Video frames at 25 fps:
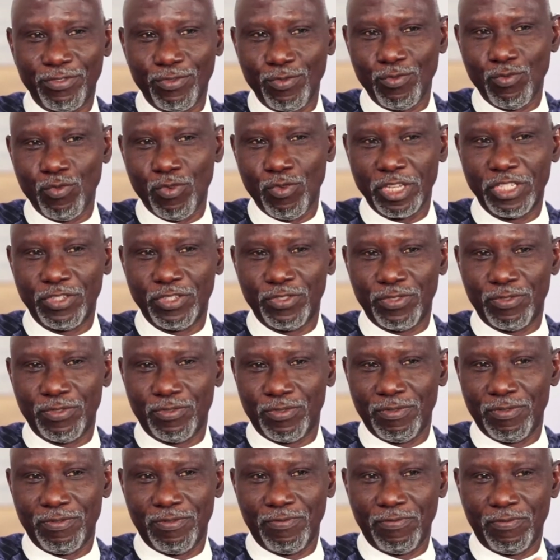to watch
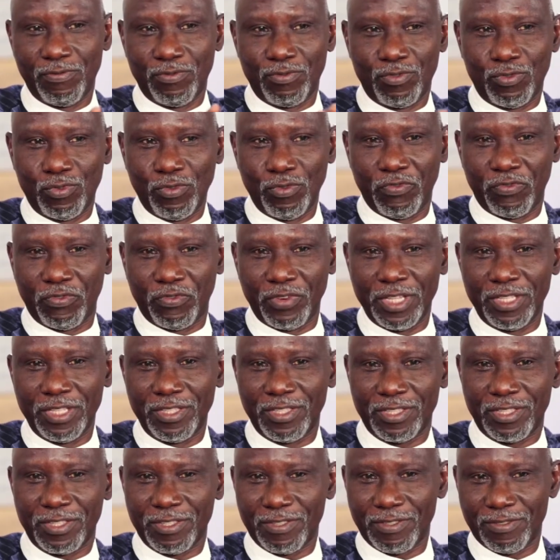2
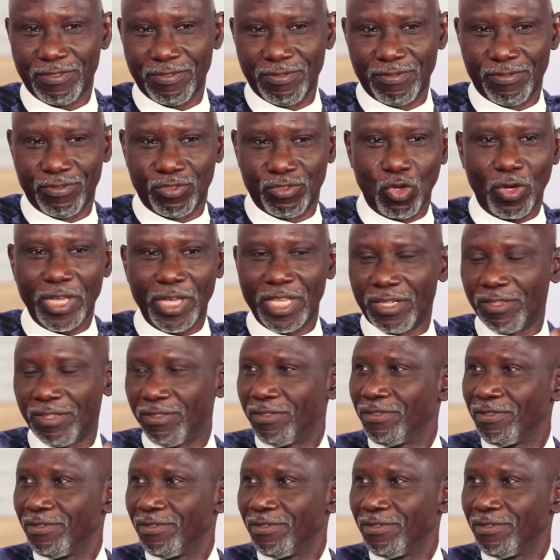friends talking,